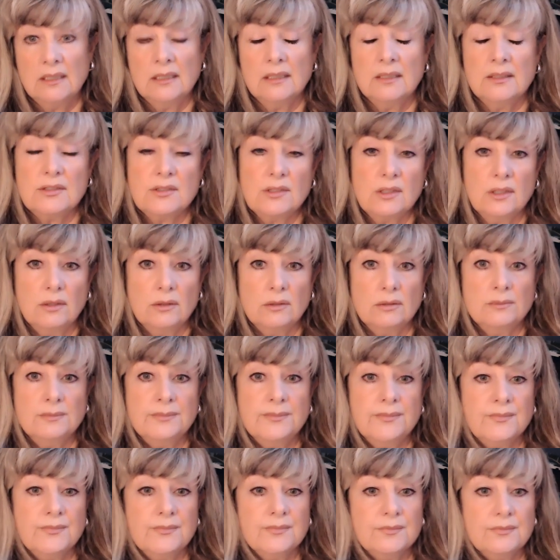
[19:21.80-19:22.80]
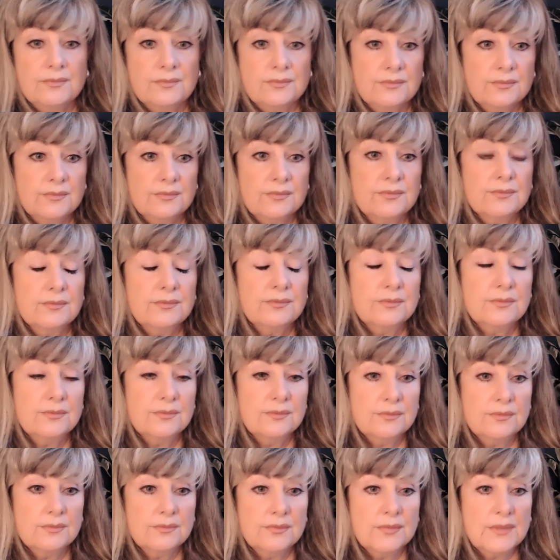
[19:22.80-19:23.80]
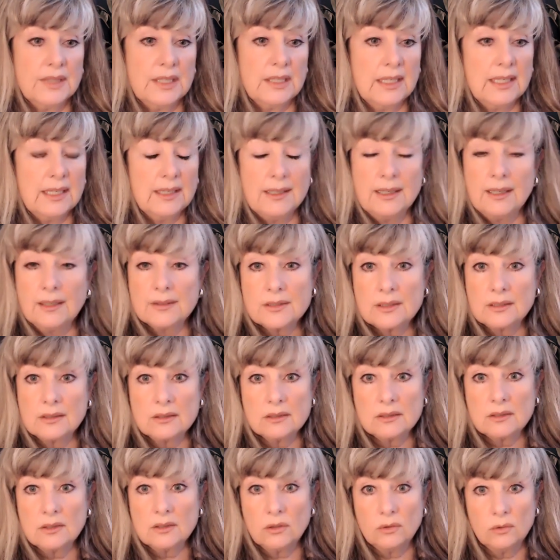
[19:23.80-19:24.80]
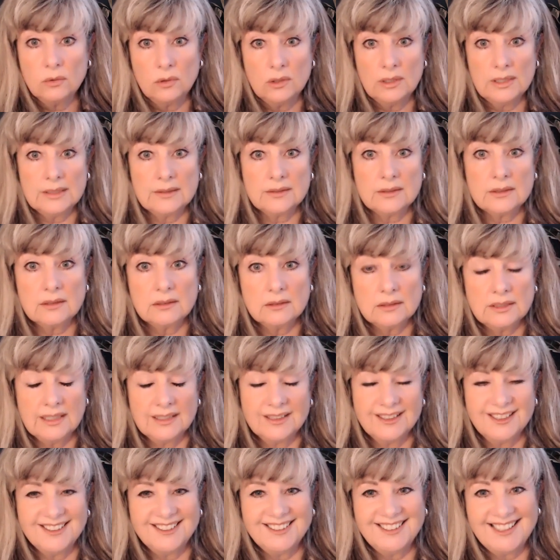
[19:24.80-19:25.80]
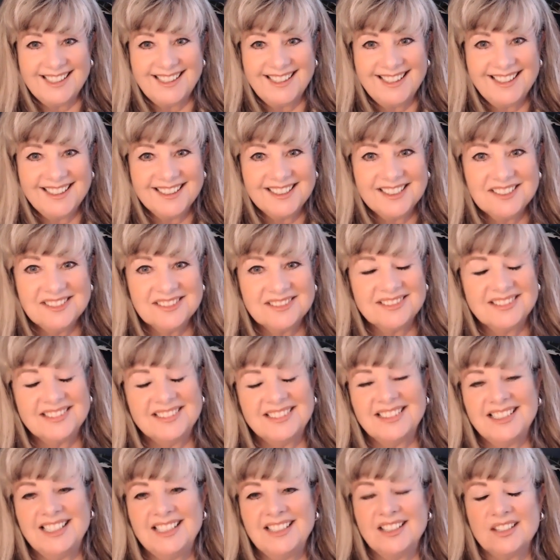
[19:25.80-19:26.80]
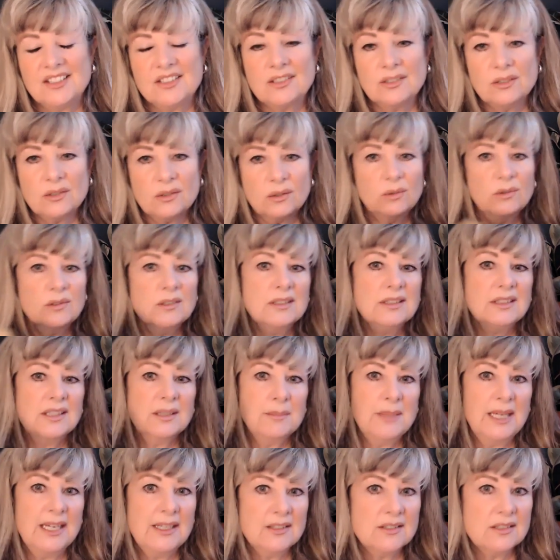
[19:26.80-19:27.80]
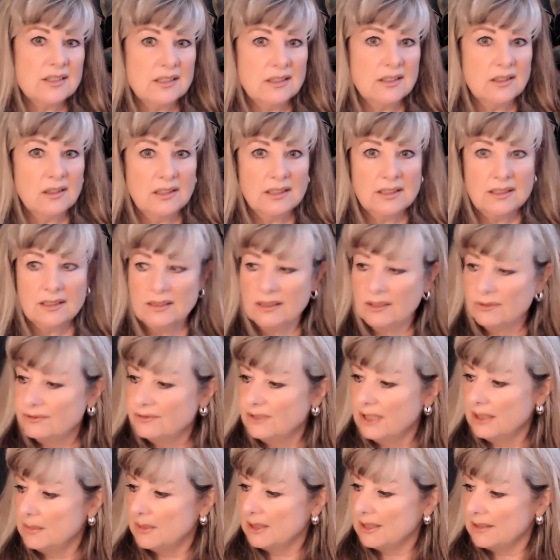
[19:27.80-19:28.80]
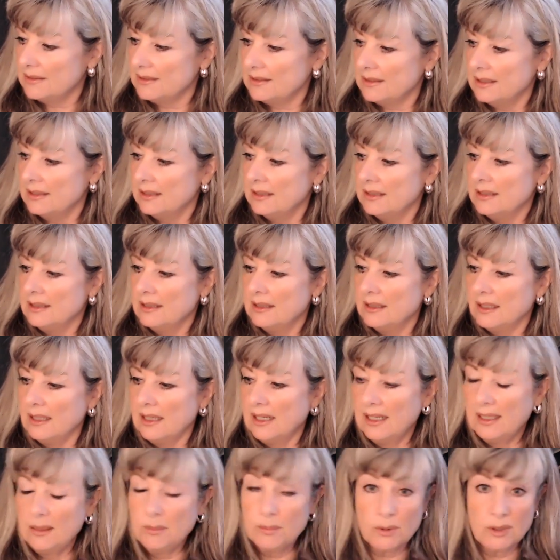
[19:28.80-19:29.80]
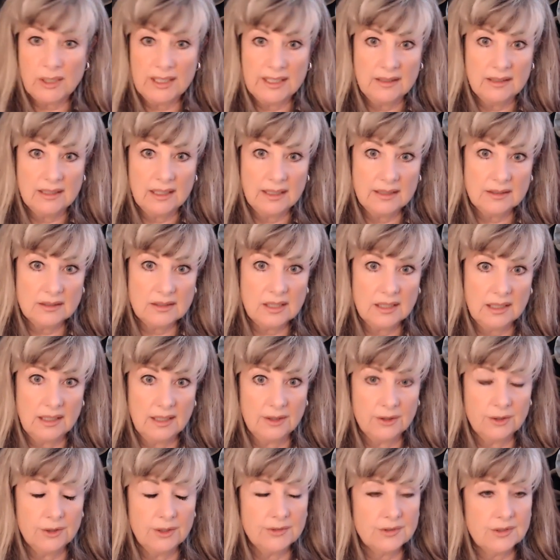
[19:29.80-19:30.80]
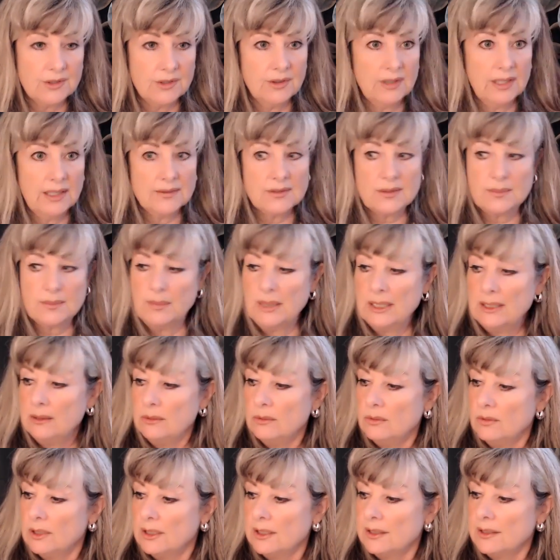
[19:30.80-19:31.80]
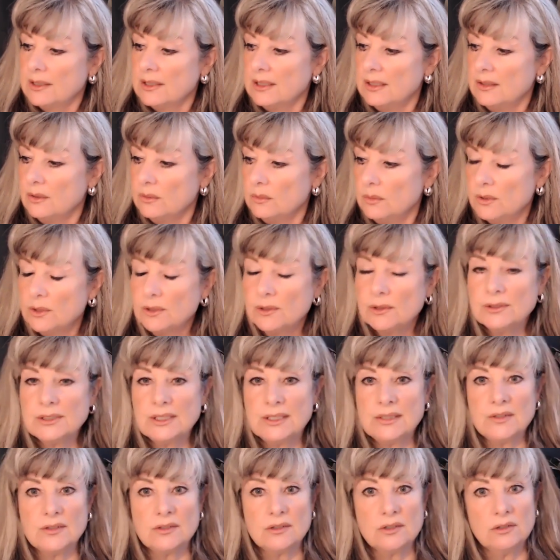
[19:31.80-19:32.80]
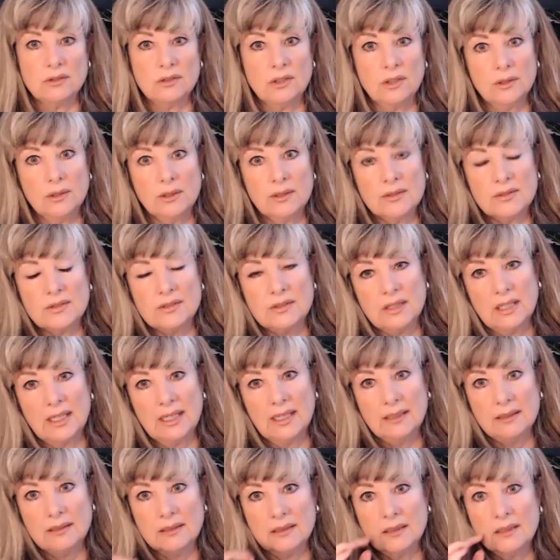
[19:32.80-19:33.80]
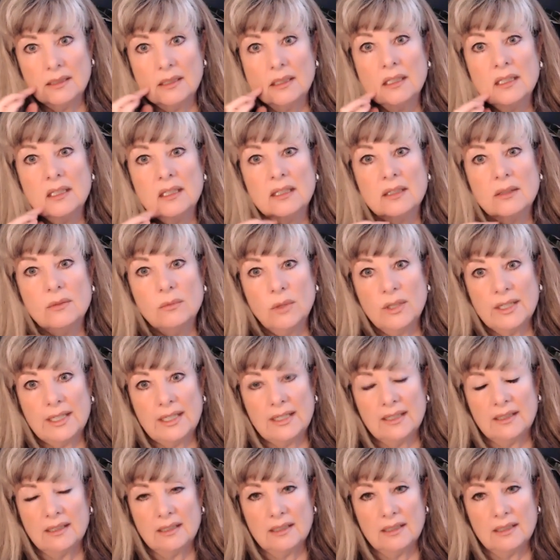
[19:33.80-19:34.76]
So he doesn't call it yin and yang. He doesn't call it the masculine and the feminine. I bring that together. So that's my work in the world, is to notice that what